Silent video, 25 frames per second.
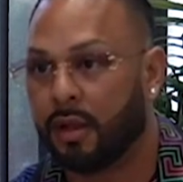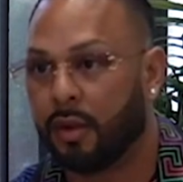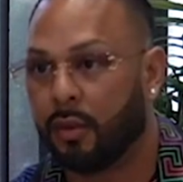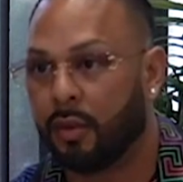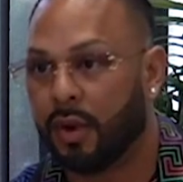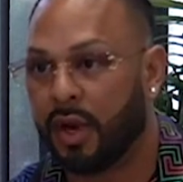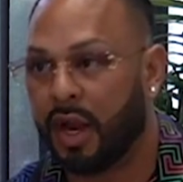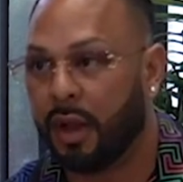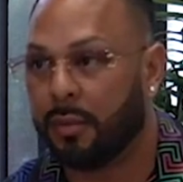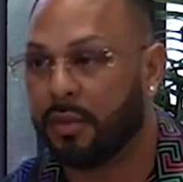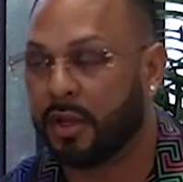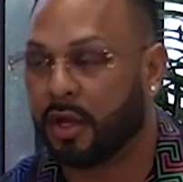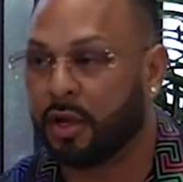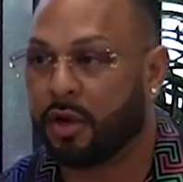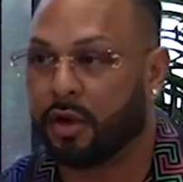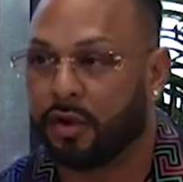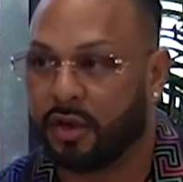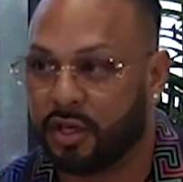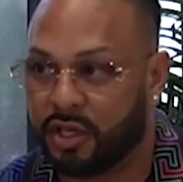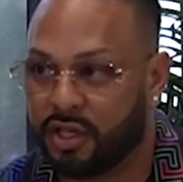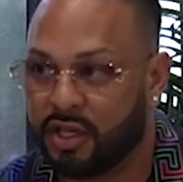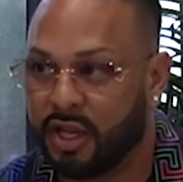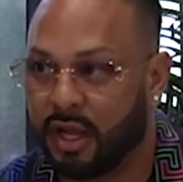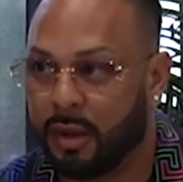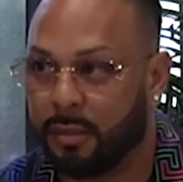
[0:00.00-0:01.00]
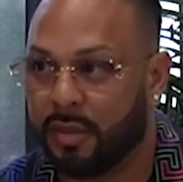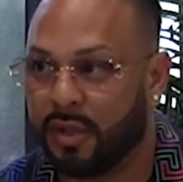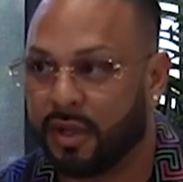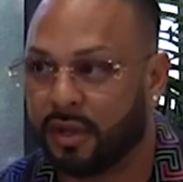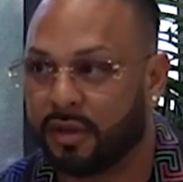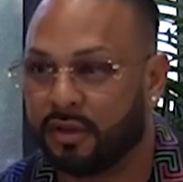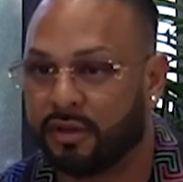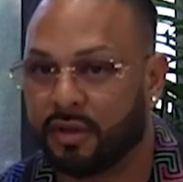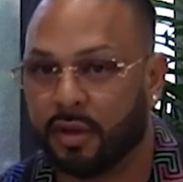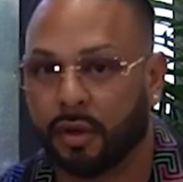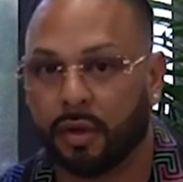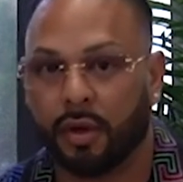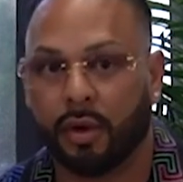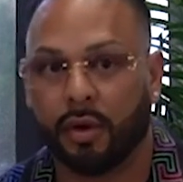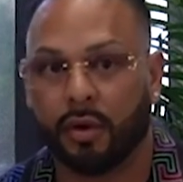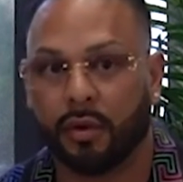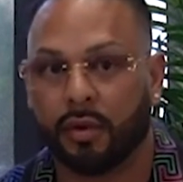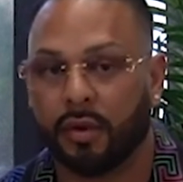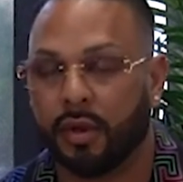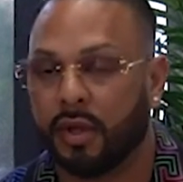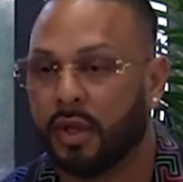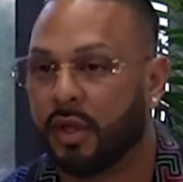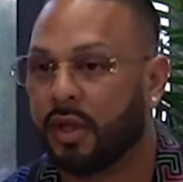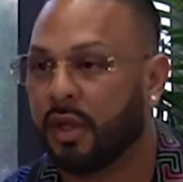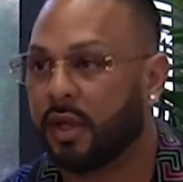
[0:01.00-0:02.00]
when I'm the current champion. So, oh,
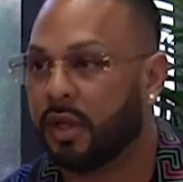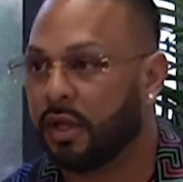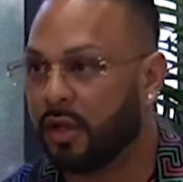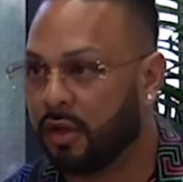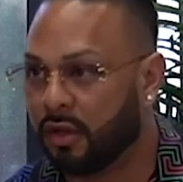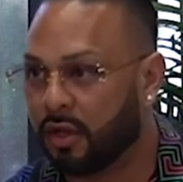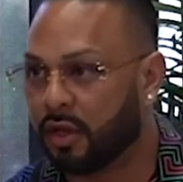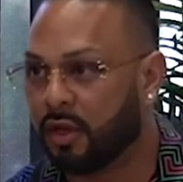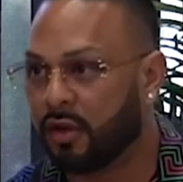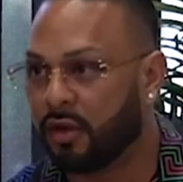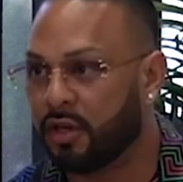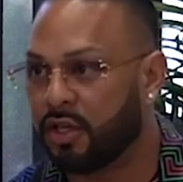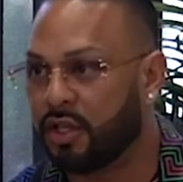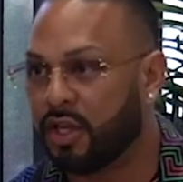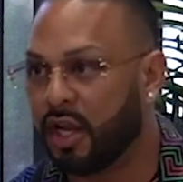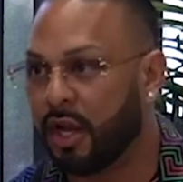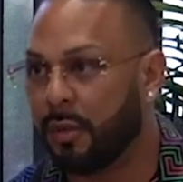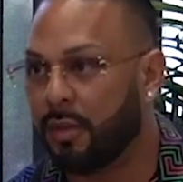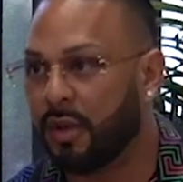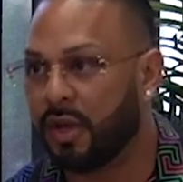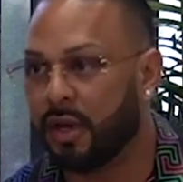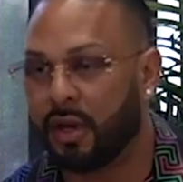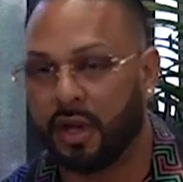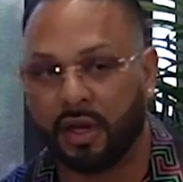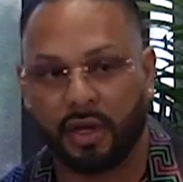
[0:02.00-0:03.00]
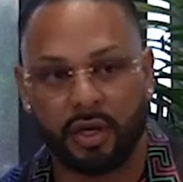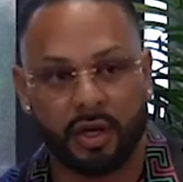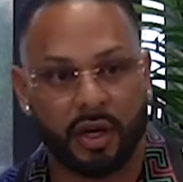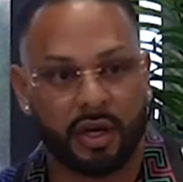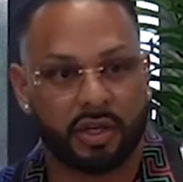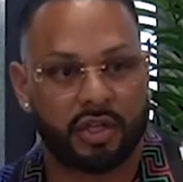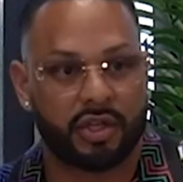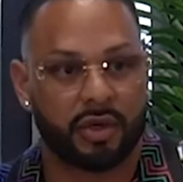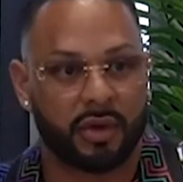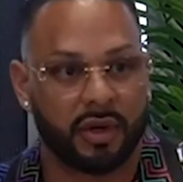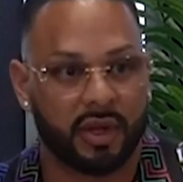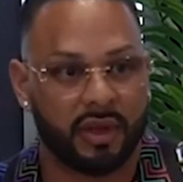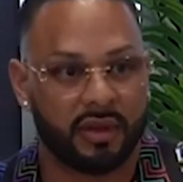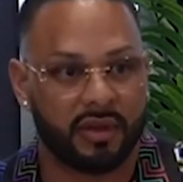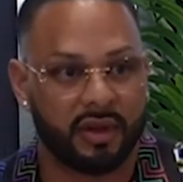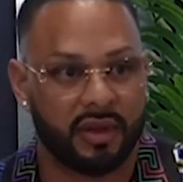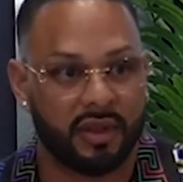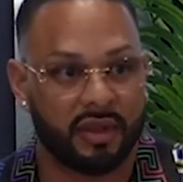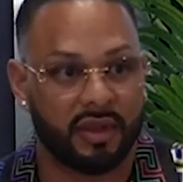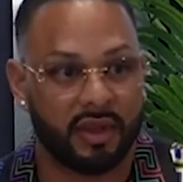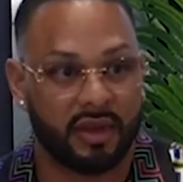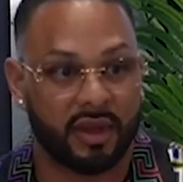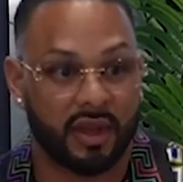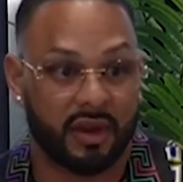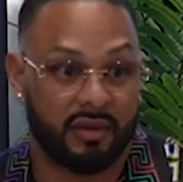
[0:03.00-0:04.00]
you're the current champion and you're not showing us
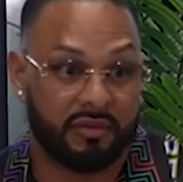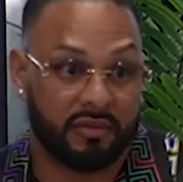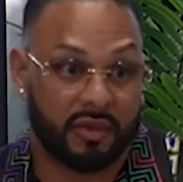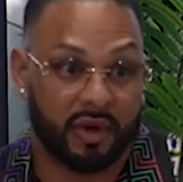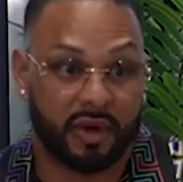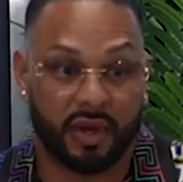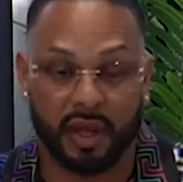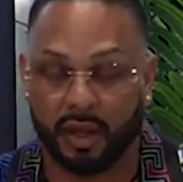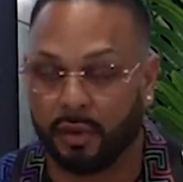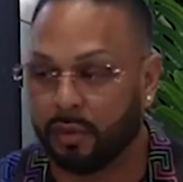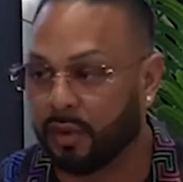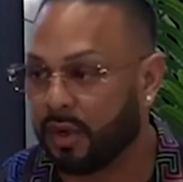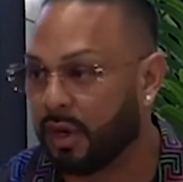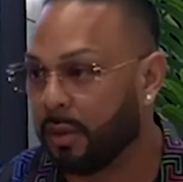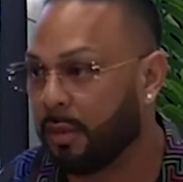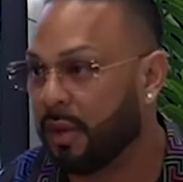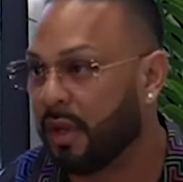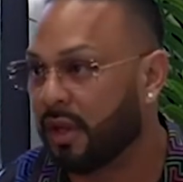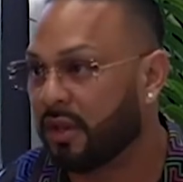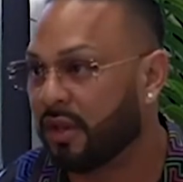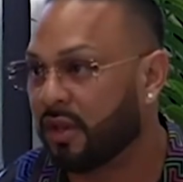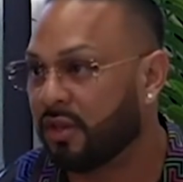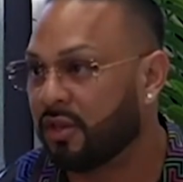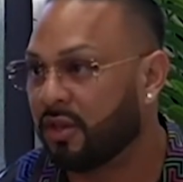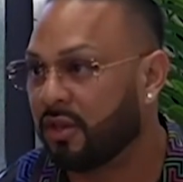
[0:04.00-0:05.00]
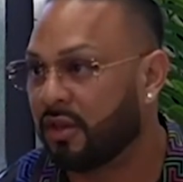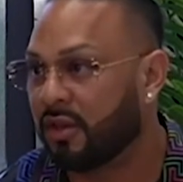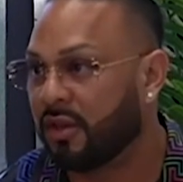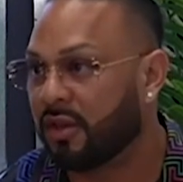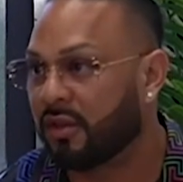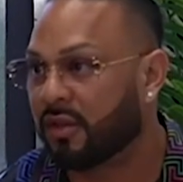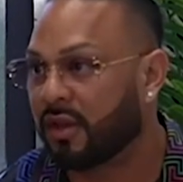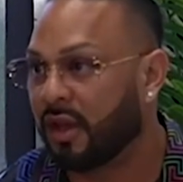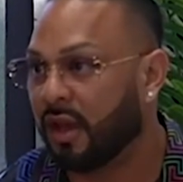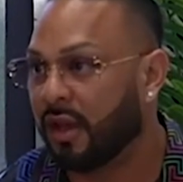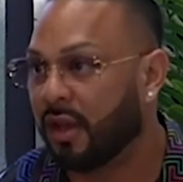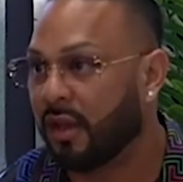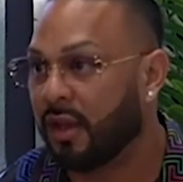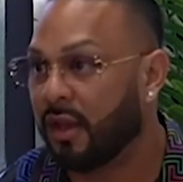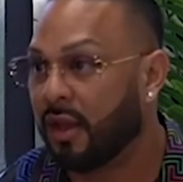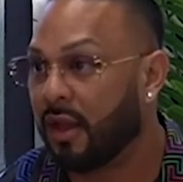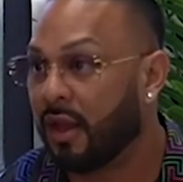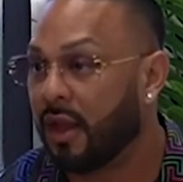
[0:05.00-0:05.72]
anything, then okay, we're going to pay attention to this guy.